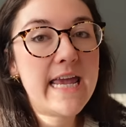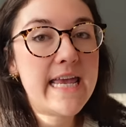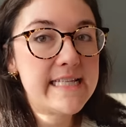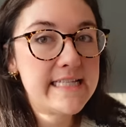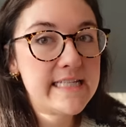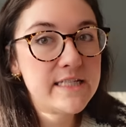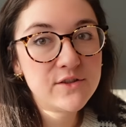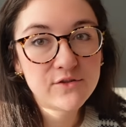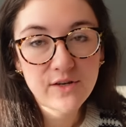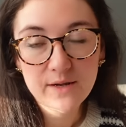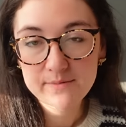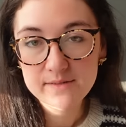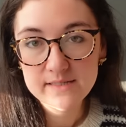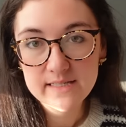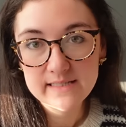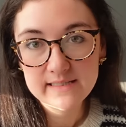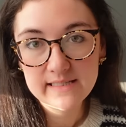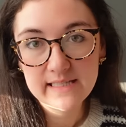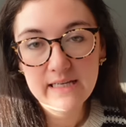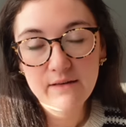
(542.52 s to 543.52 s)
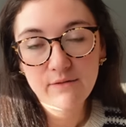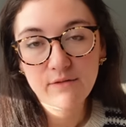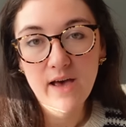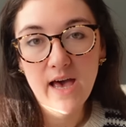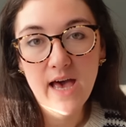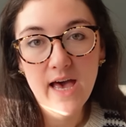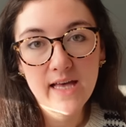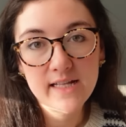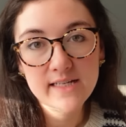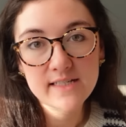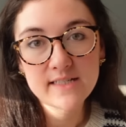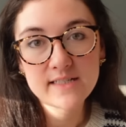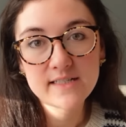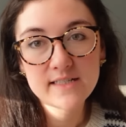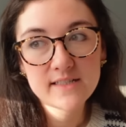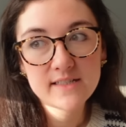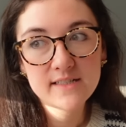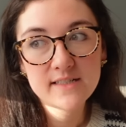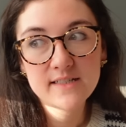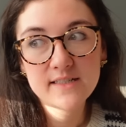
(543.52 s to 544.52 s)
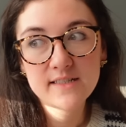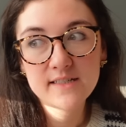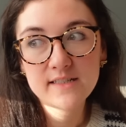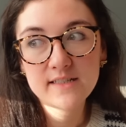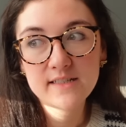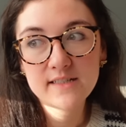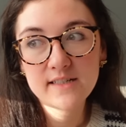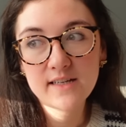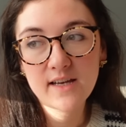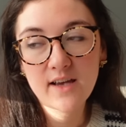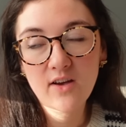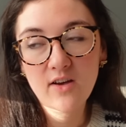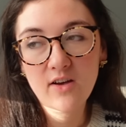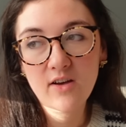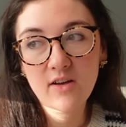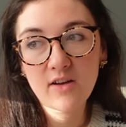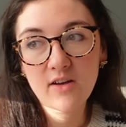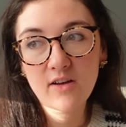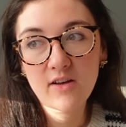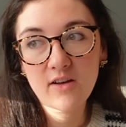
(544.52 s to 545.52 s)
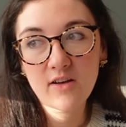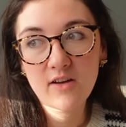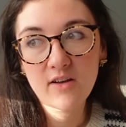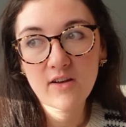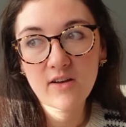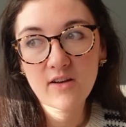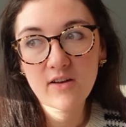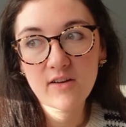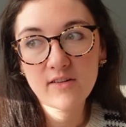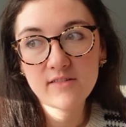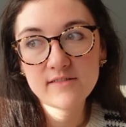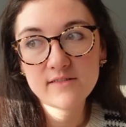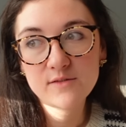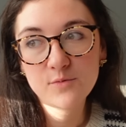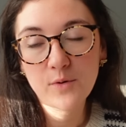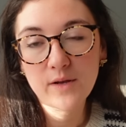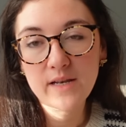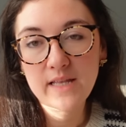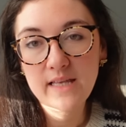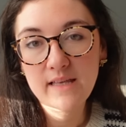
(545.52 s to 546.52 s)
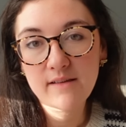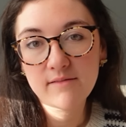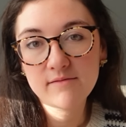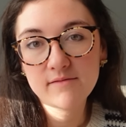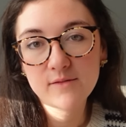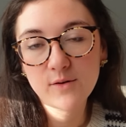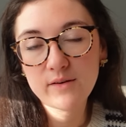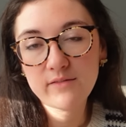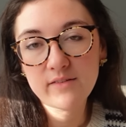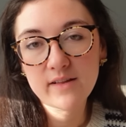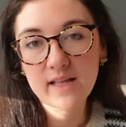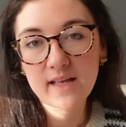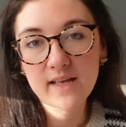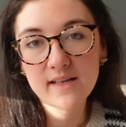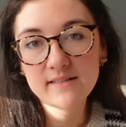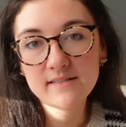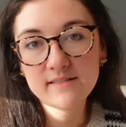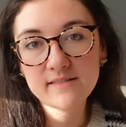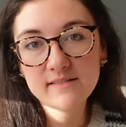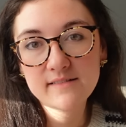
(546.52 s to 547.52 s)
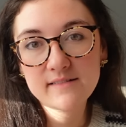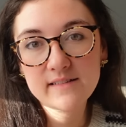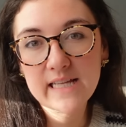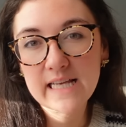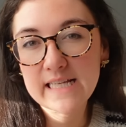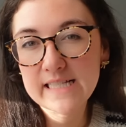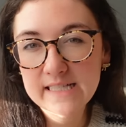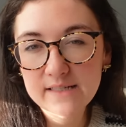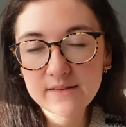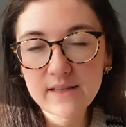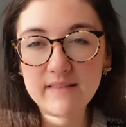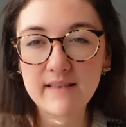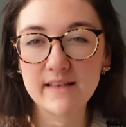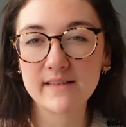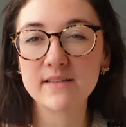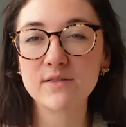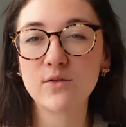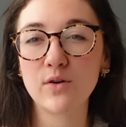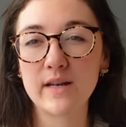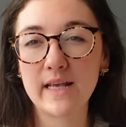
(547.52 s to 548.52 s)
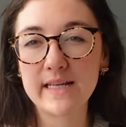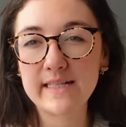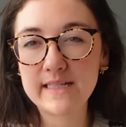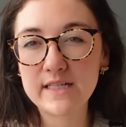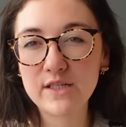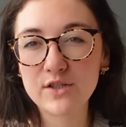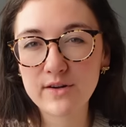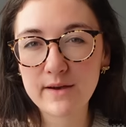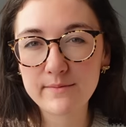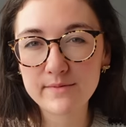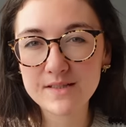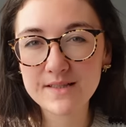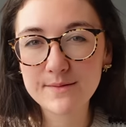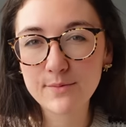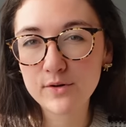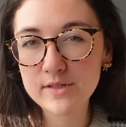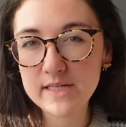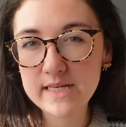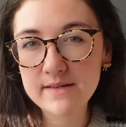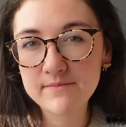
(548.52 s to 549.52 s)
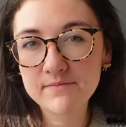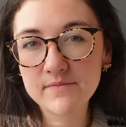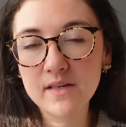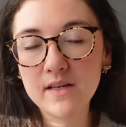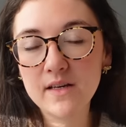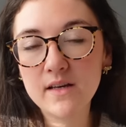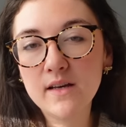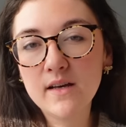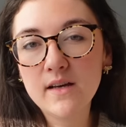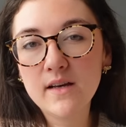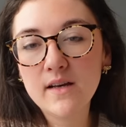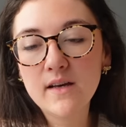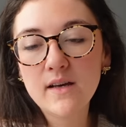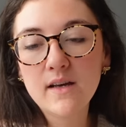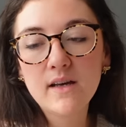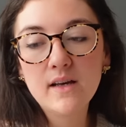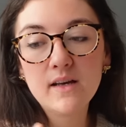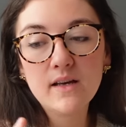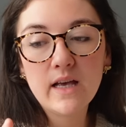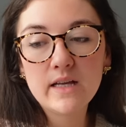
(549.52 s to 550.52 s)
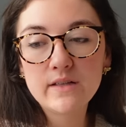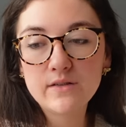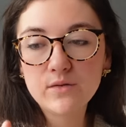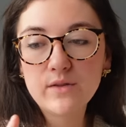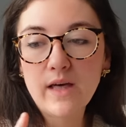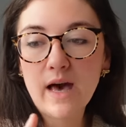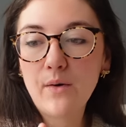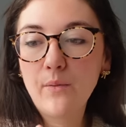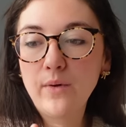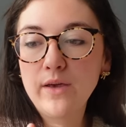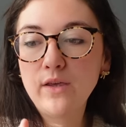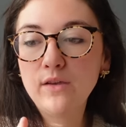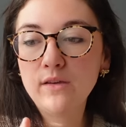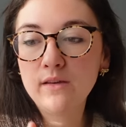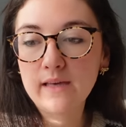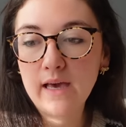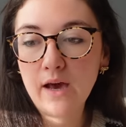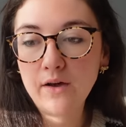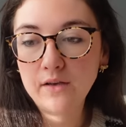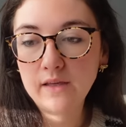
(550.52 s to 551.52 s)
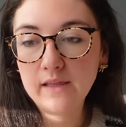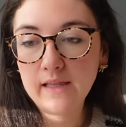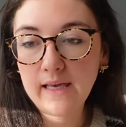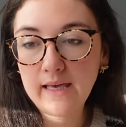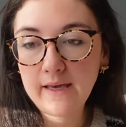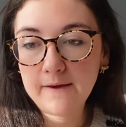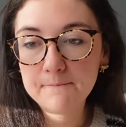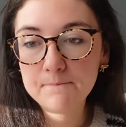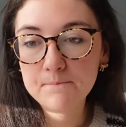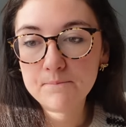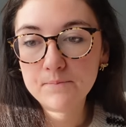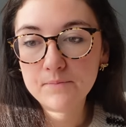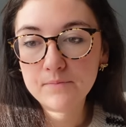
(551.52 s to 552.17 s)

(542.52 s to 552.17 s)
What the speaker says: 18 stripes in the sleeve and 19, like this has got 19 stripes in the body. And so that way you can calculate